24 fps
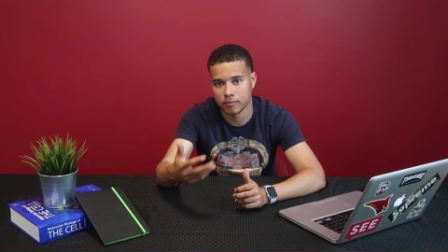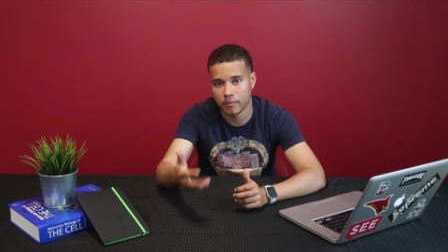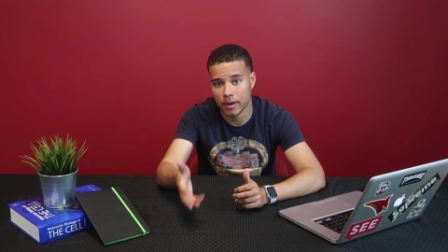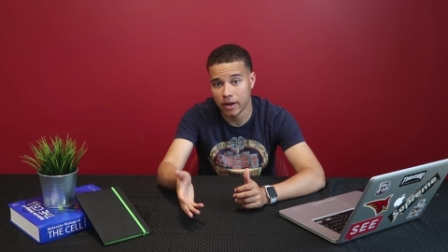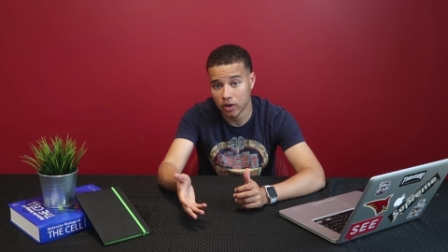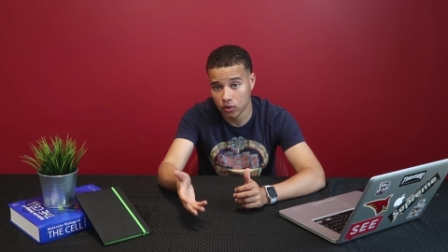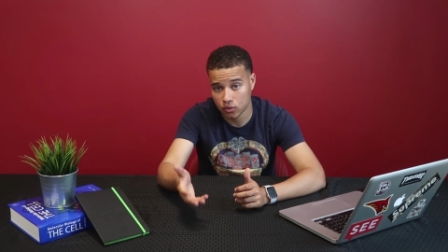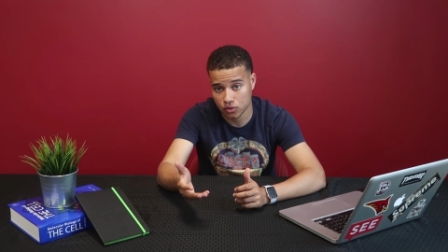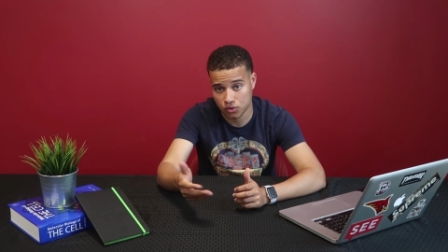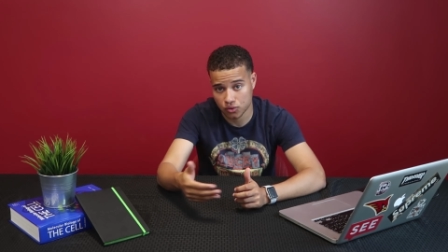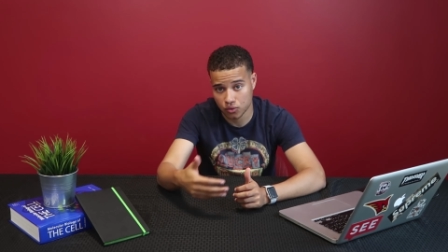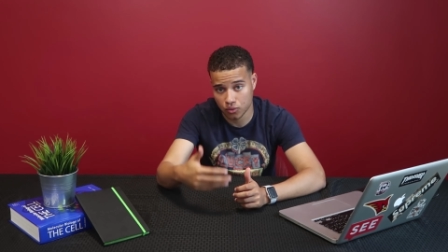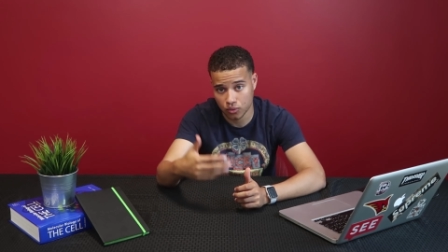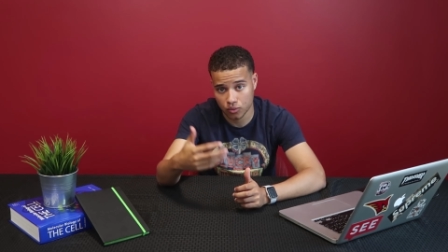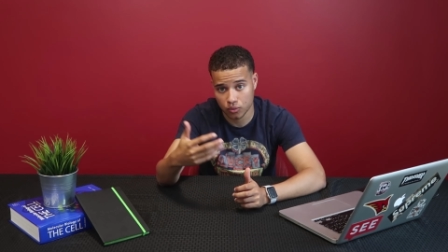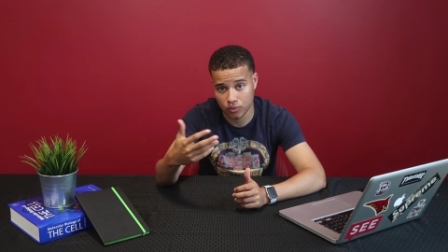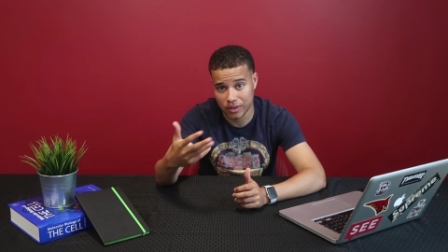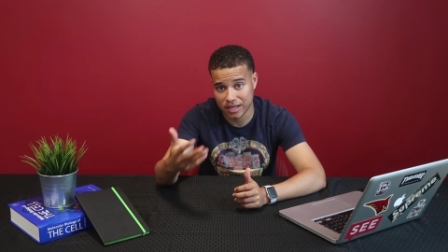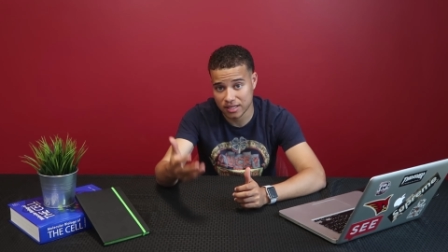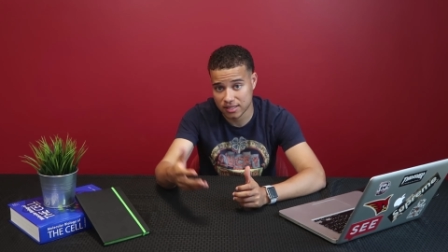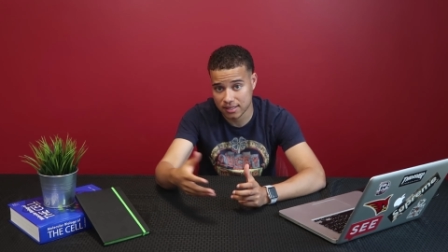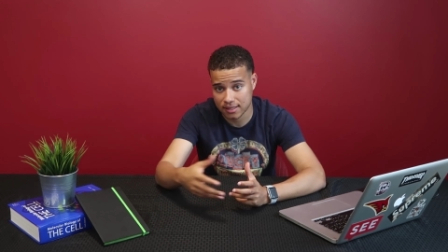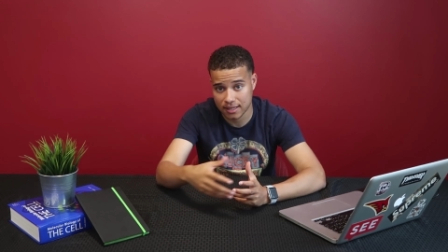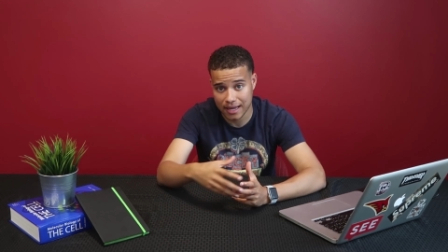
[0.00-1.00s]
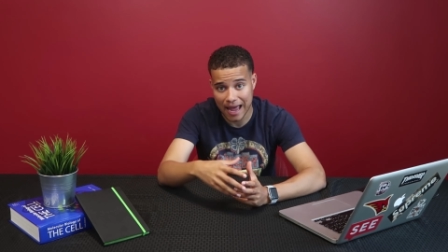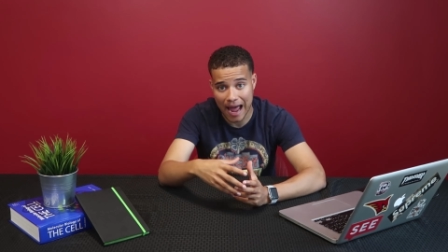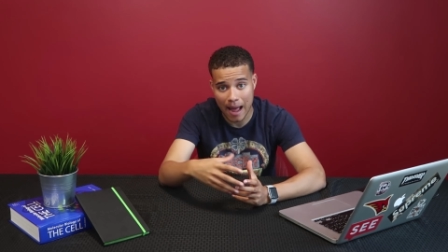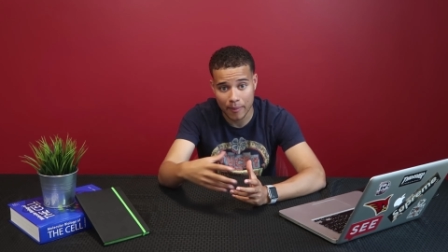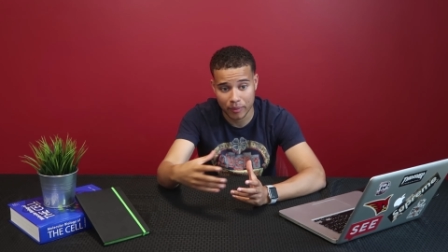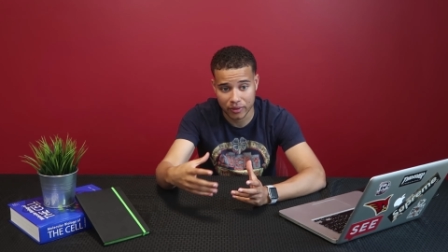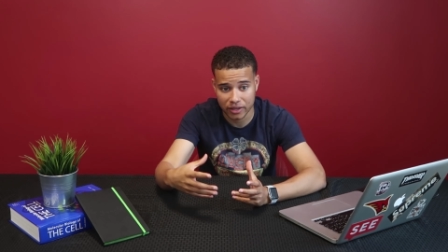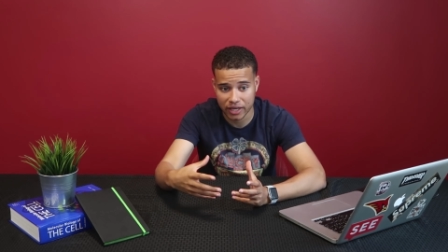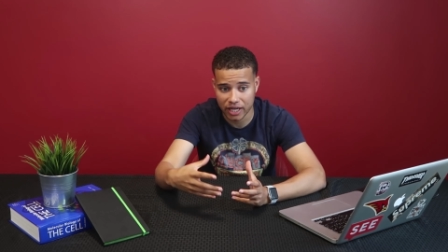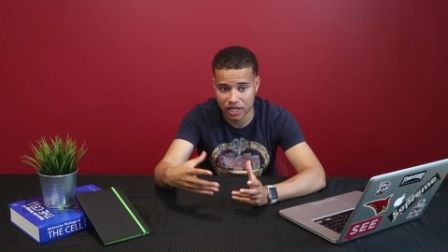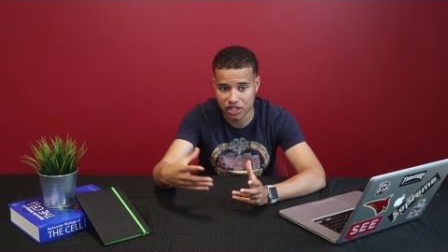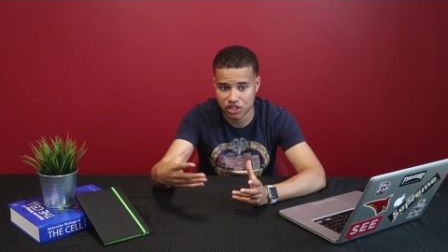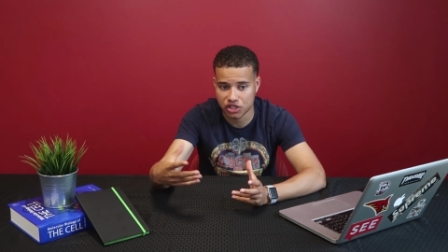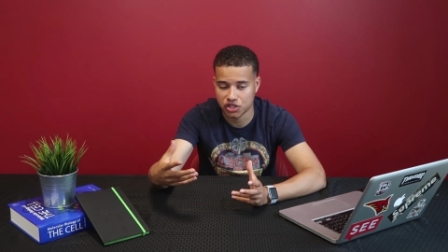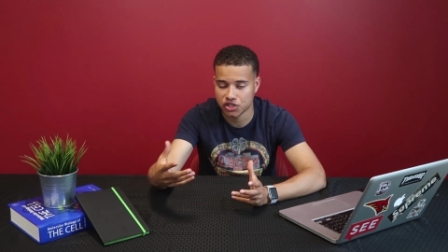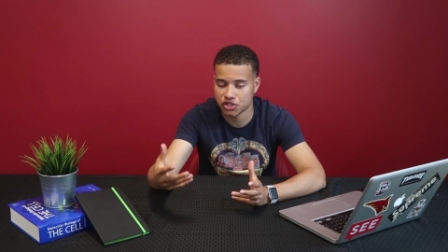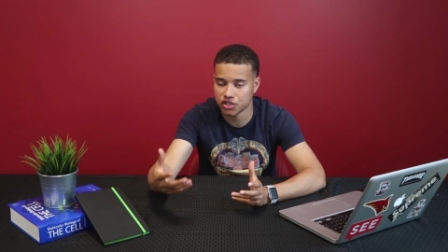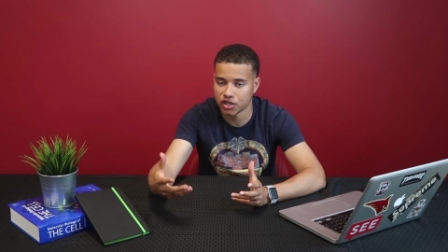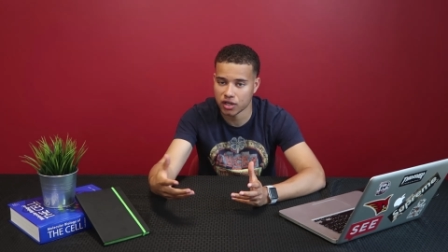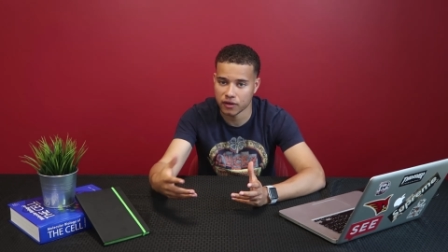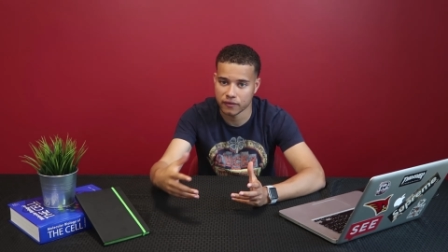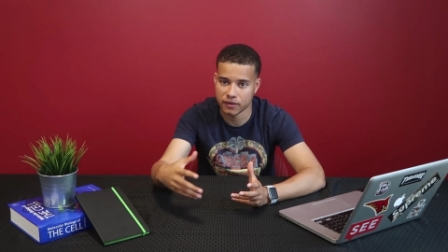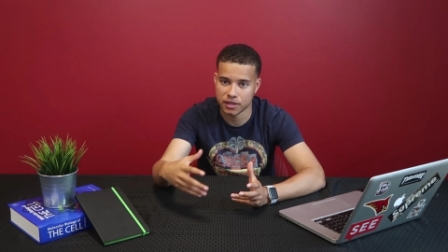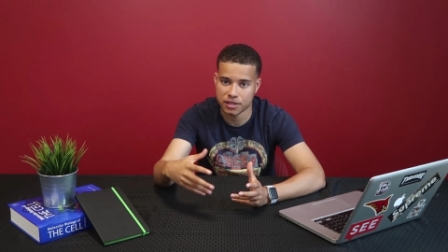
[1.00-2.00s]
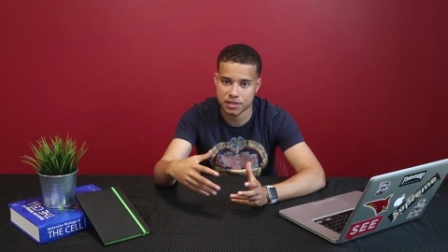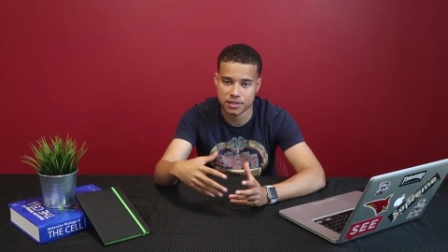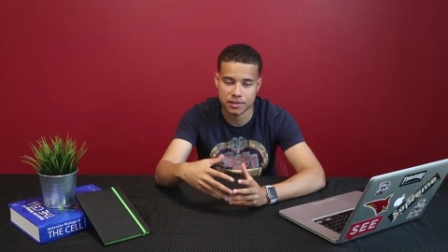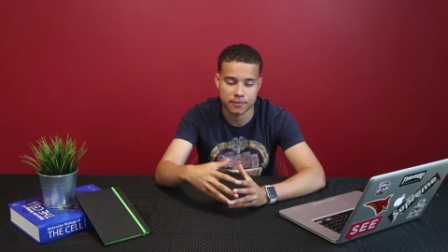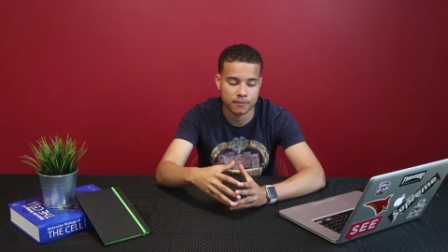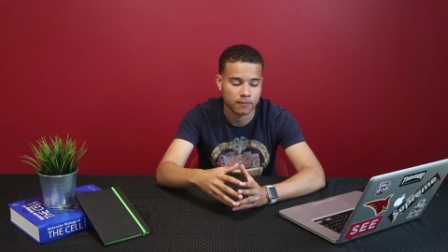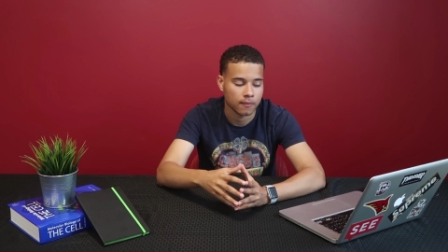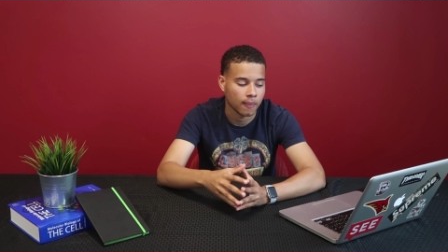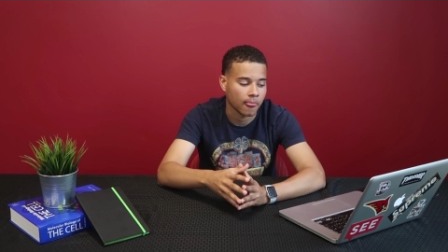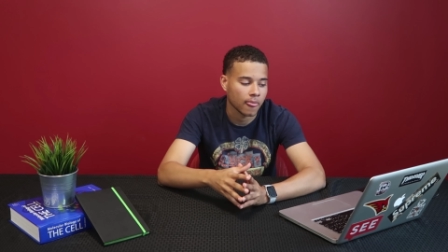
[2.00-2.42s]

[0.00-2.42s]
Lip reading: medical school. That's the application service.